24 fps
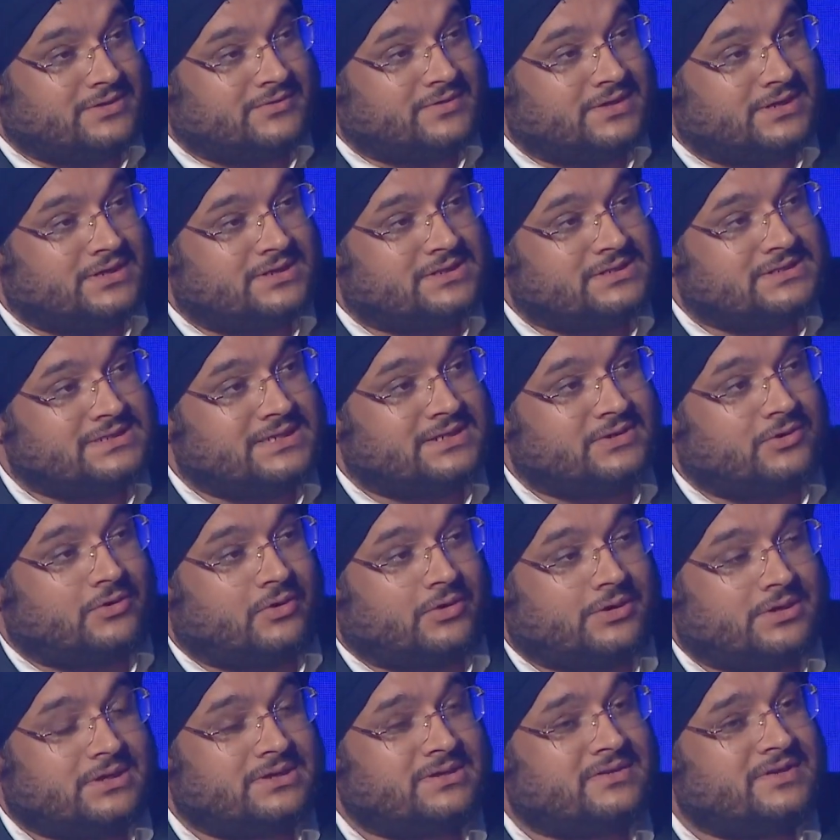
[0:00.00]
creators, and
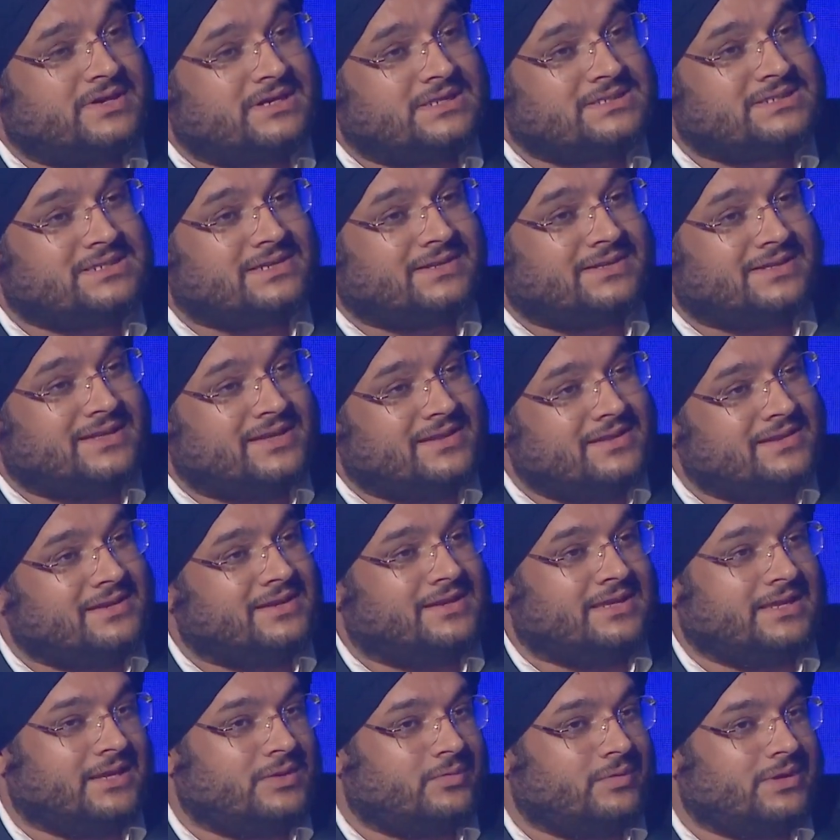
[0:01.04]
content creators are a really
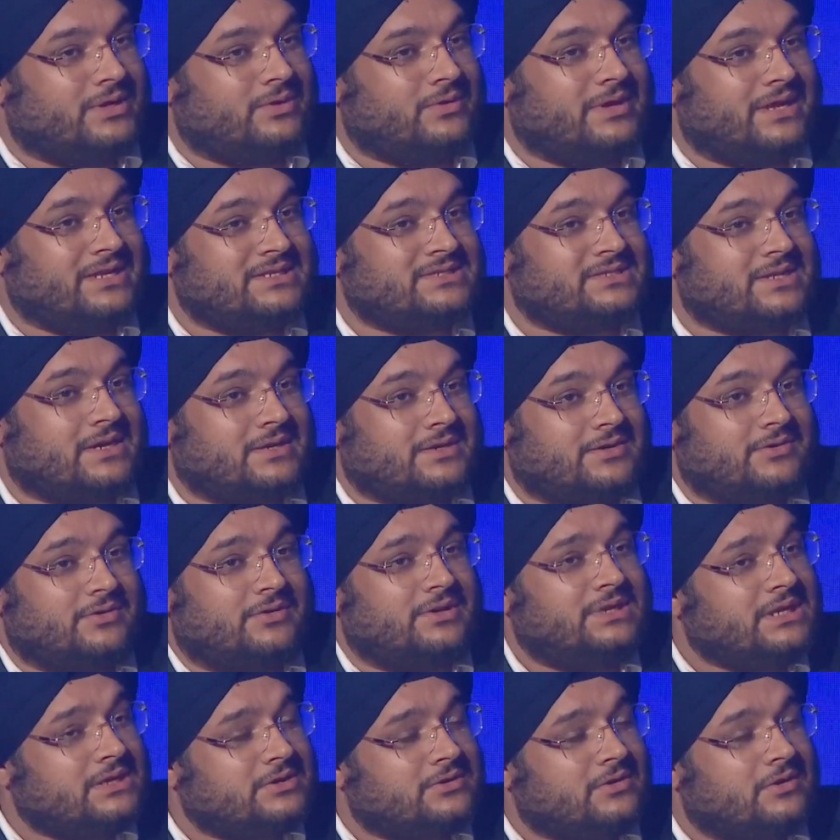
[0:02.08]
great way to get started
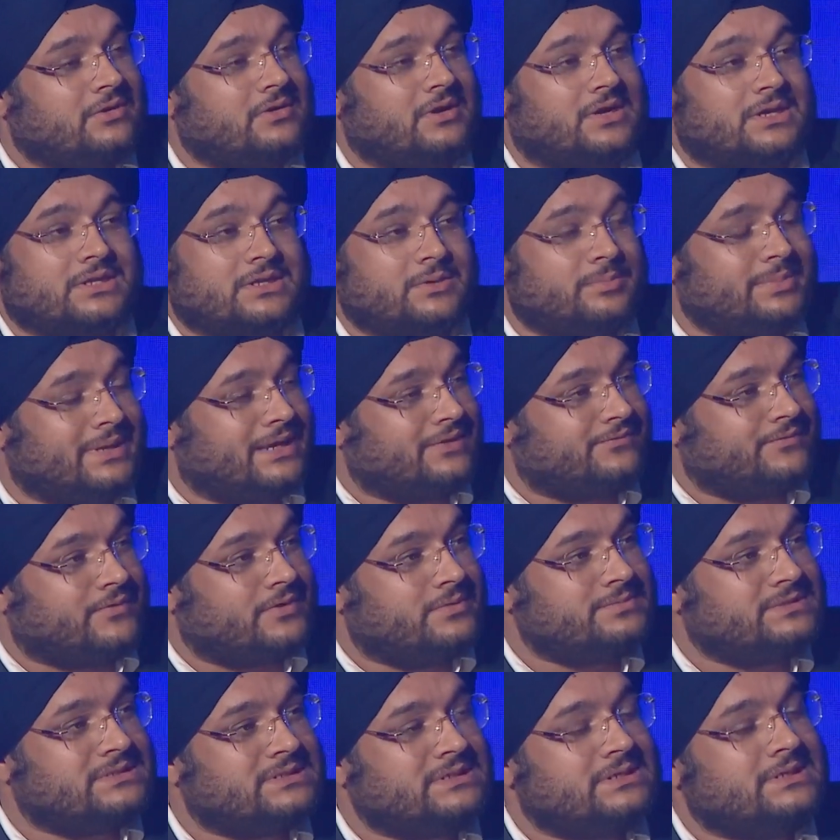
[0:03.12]
on TikTok or other
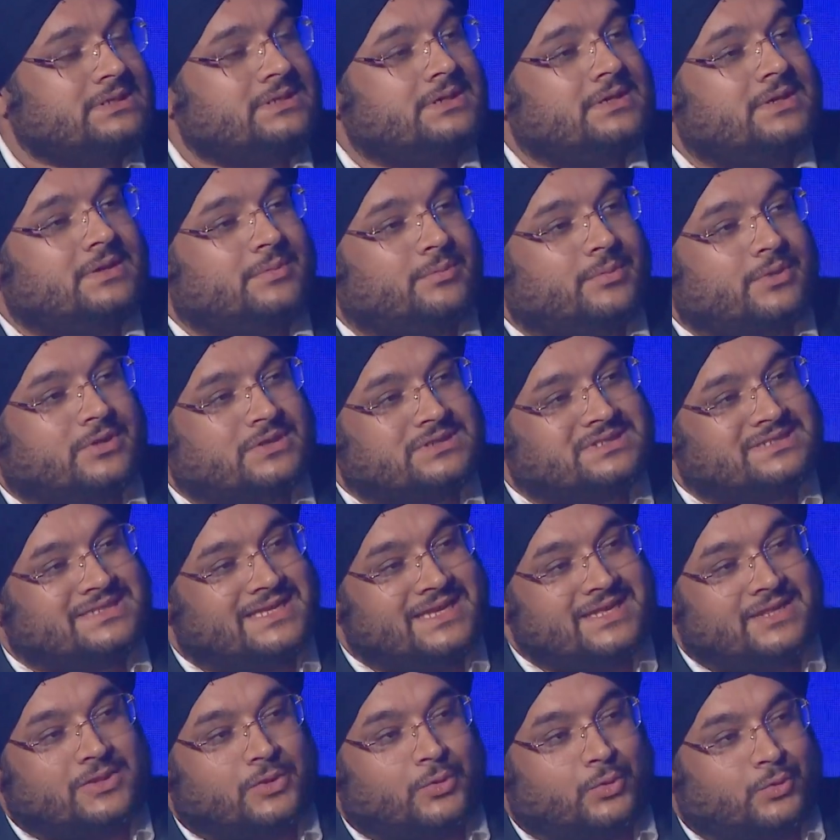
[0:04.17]
platforms because
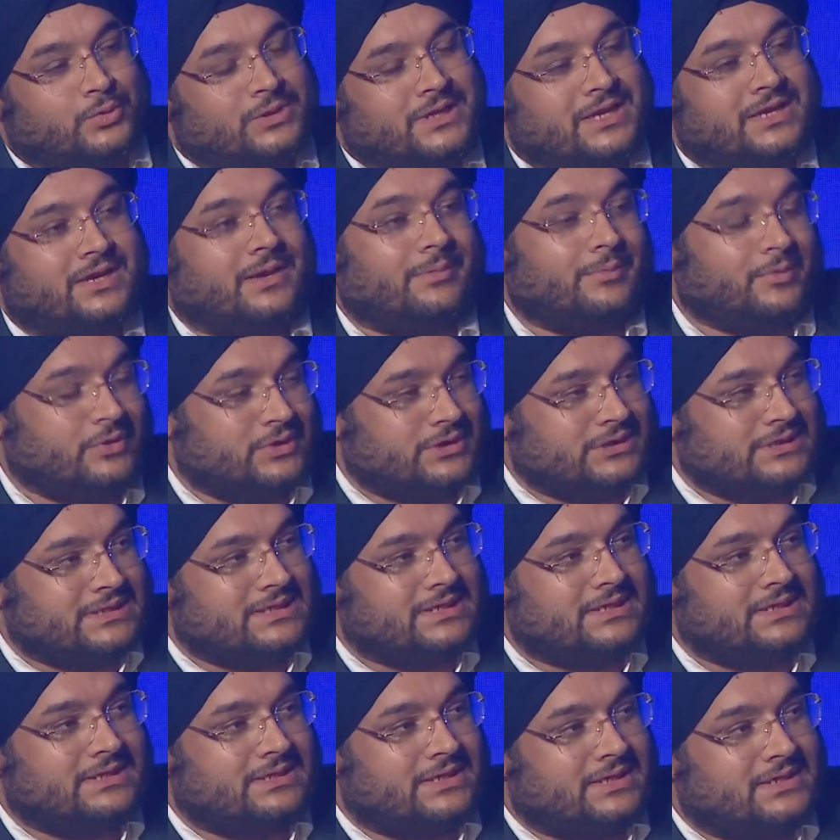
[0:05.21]
they know their
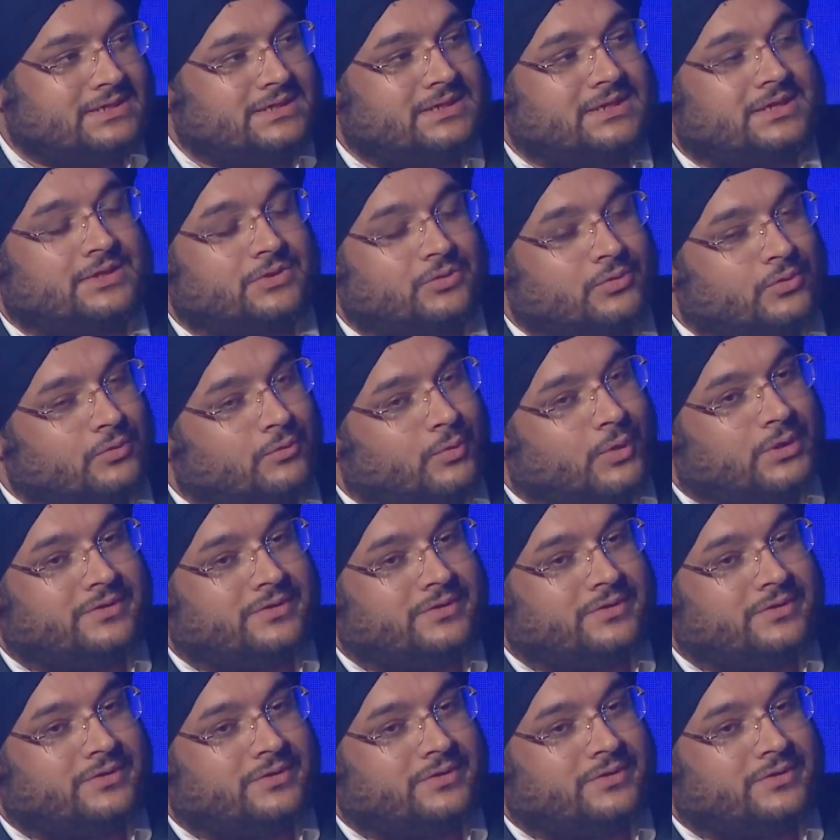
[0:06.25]
community, right? They know what